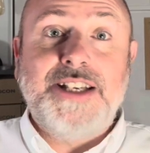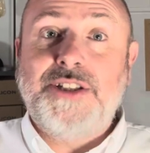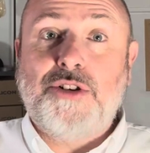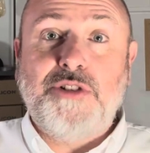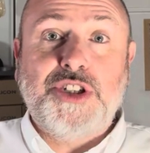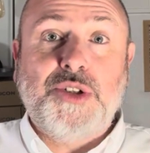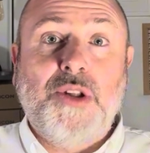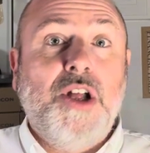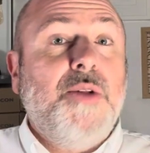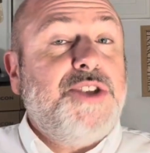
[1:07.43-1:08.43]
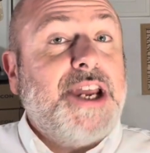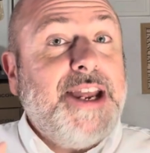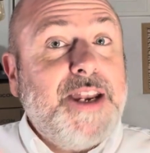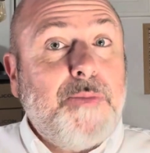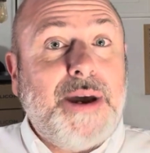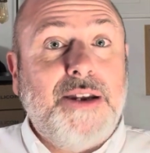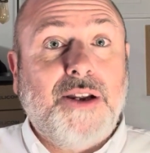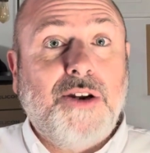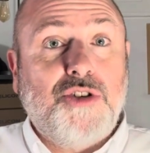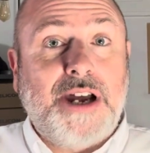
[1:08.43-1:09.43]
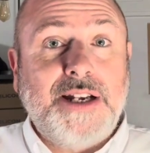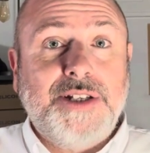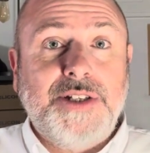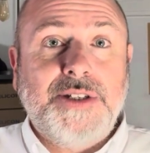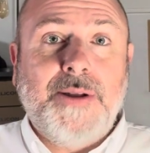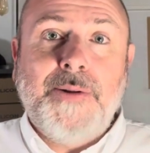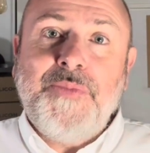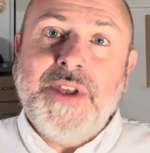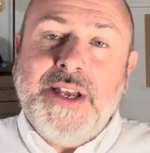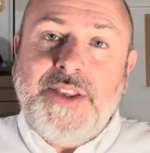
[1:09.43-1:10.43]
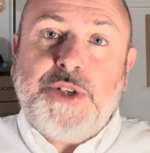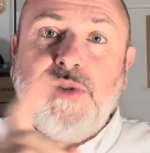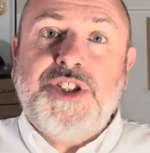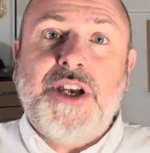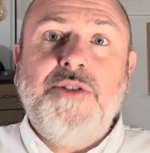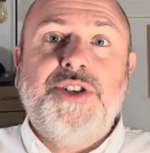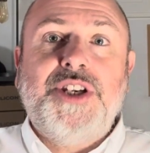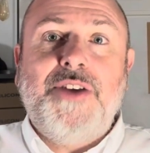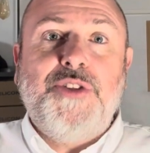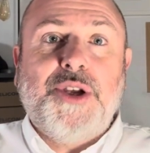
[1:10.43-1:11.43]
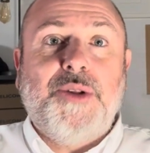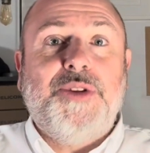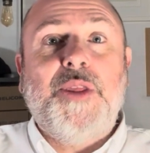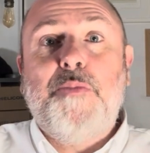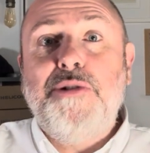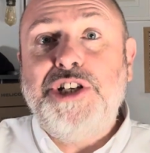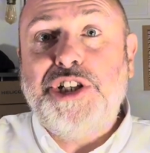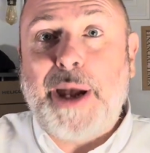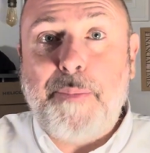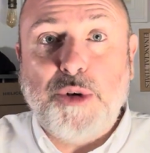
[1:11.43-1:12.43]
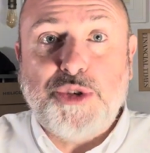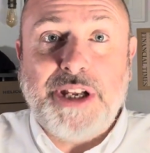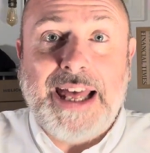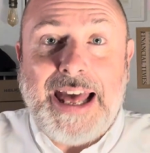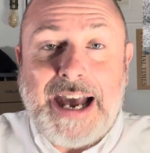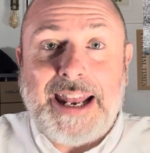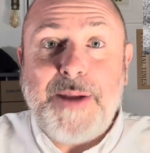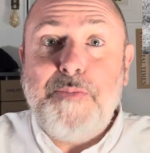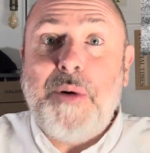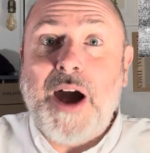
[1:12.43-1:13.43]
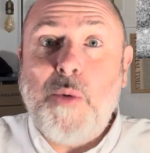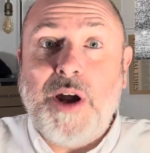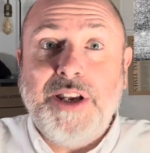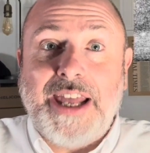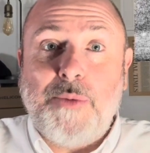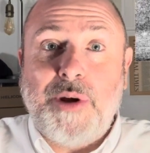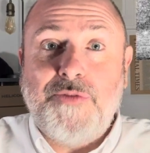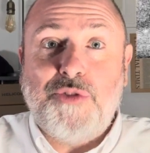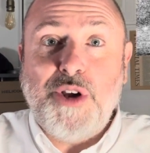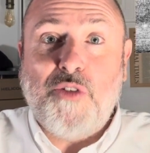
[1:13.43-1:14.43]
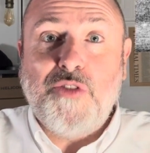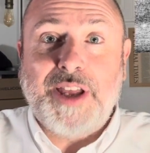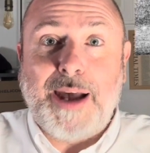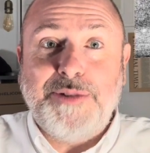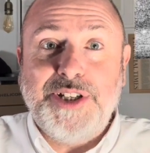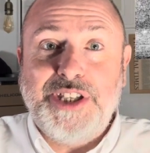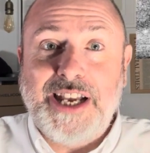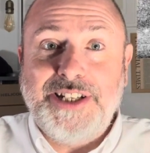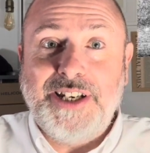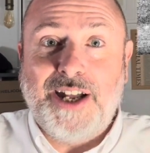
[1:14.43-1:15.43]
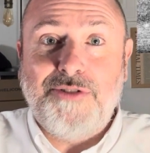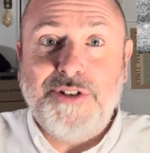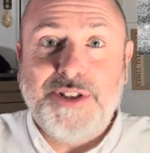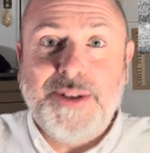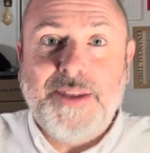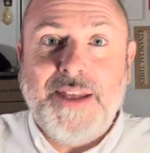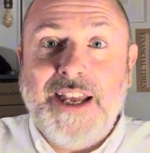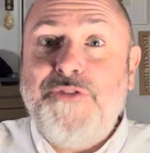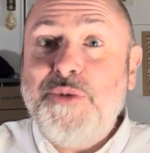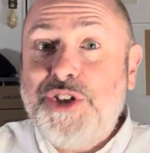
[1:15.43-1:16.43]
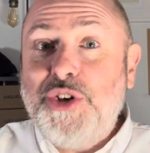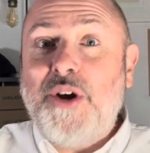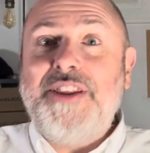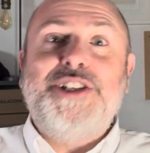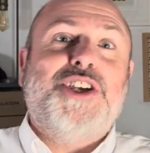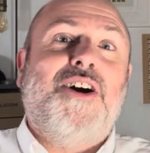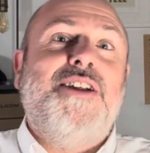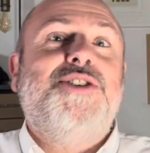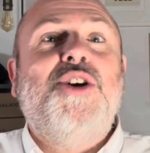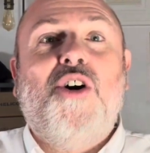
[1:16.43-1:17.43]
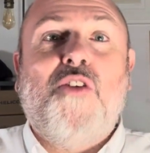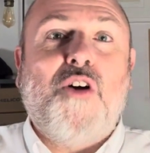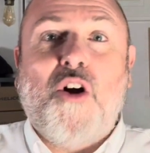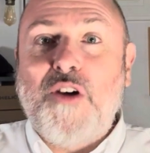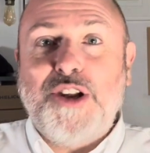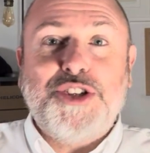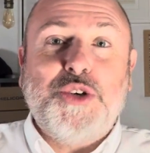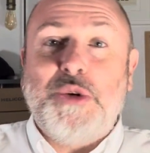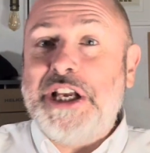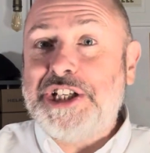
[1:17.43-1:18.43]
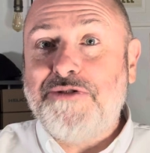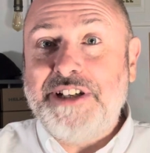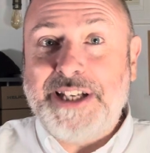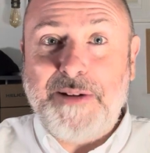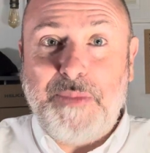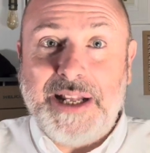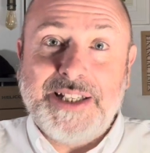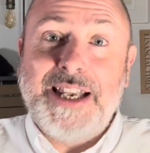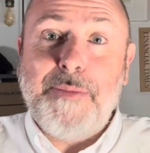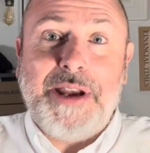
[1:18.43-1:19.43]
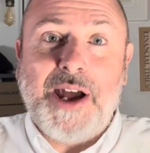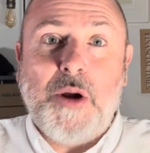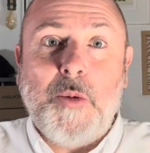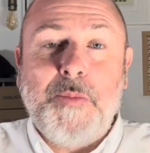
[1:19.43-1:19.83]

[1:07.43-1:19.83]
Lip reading: the crystal, to independent contractors. This was so significant that the British Admiralty had a buy one get one free offer for captains in the 1800s. If you enjoy these kinds of horological history tidbits, let me know.